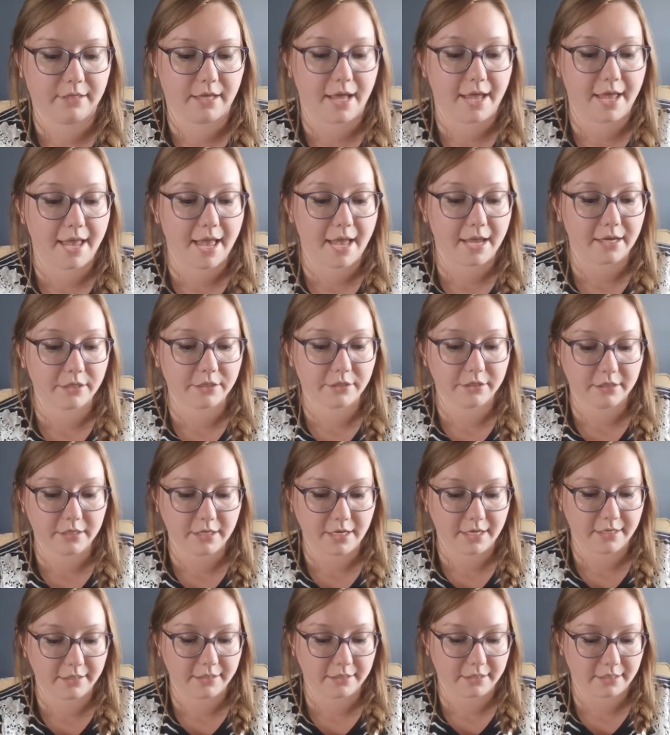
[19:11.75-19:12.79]
I actually
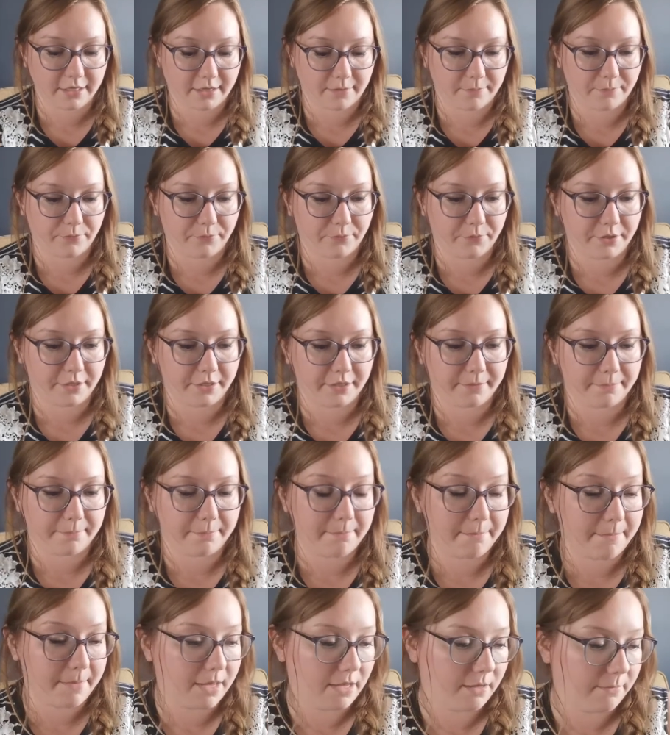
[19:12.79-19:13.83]
ended up with
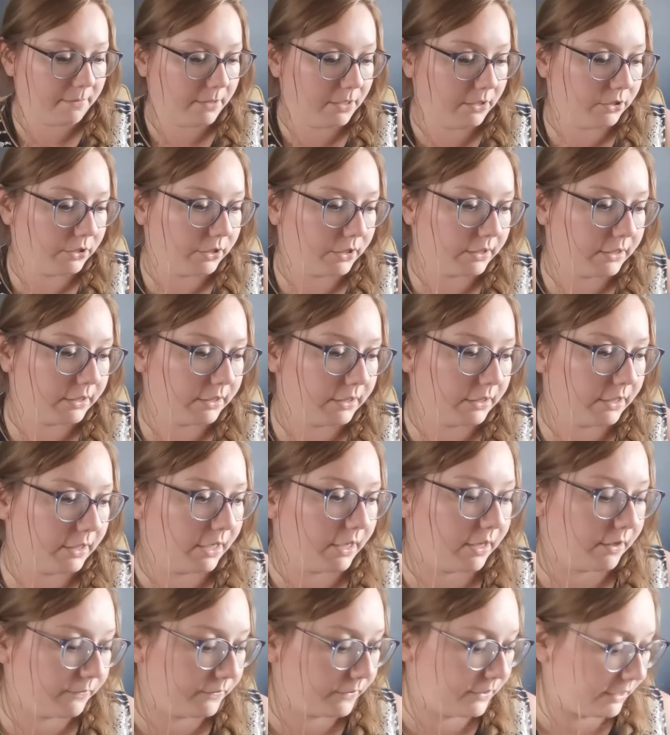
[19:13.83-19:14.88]
maybe just
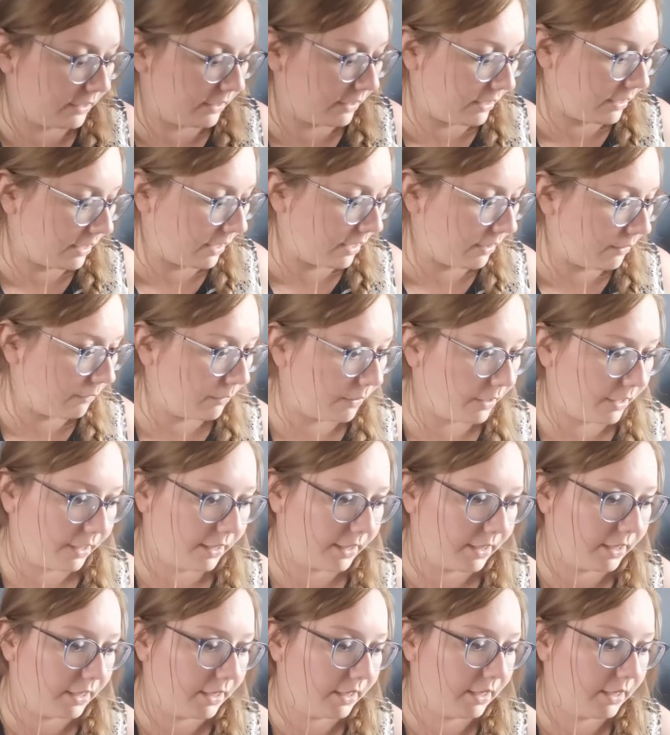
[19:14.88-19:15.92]
enough to knit one of
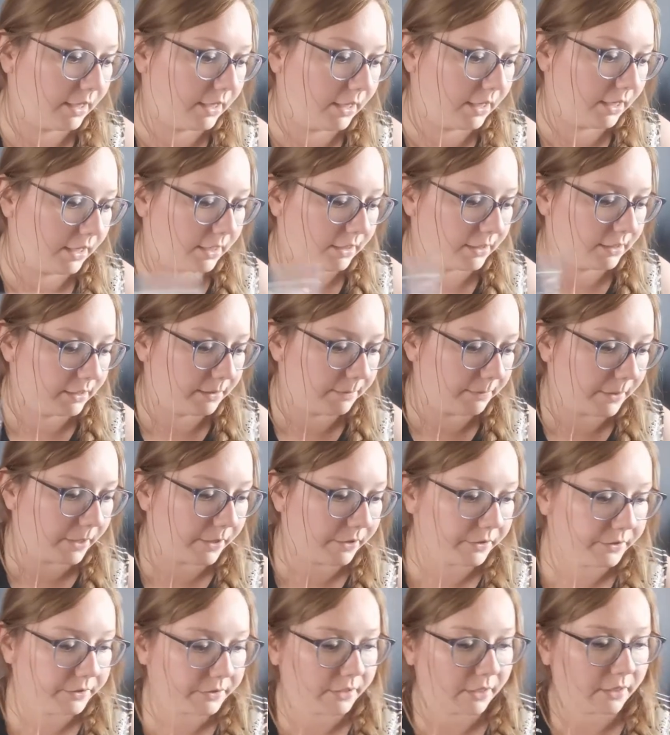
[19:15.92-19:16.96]
the kids a
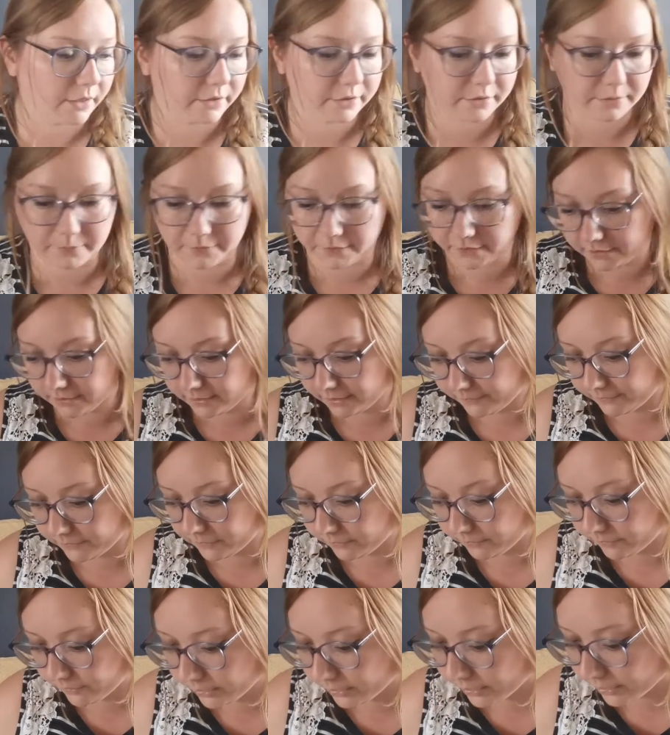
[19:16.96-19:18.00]
pair of socks with the
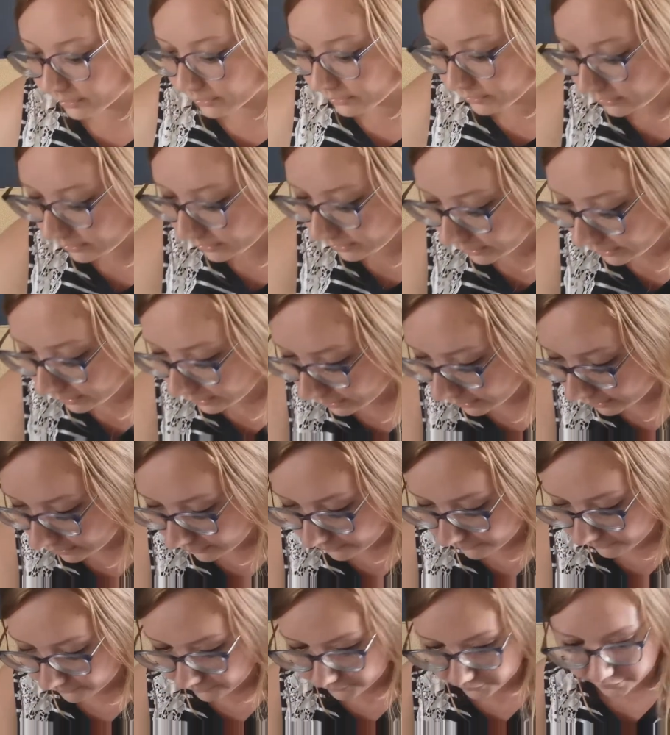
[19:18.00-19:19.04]
leftover yarn
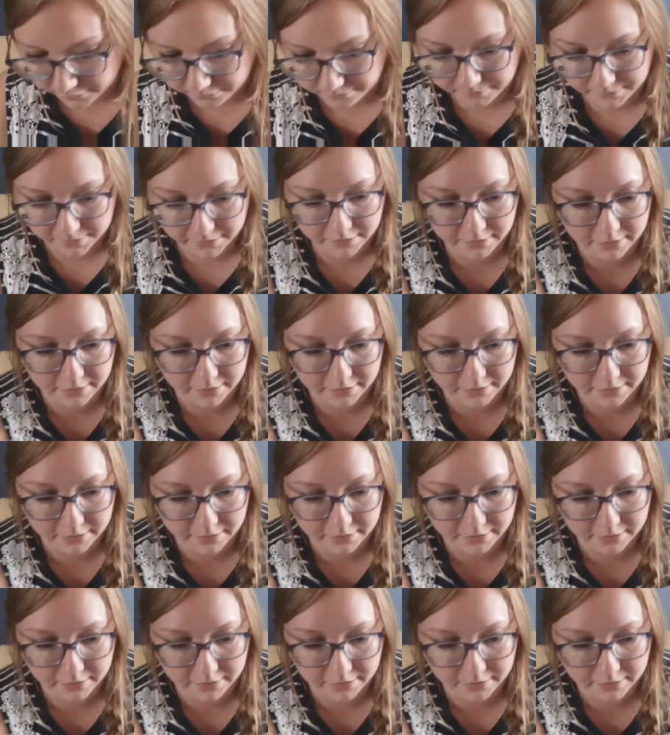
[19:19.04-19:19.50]
from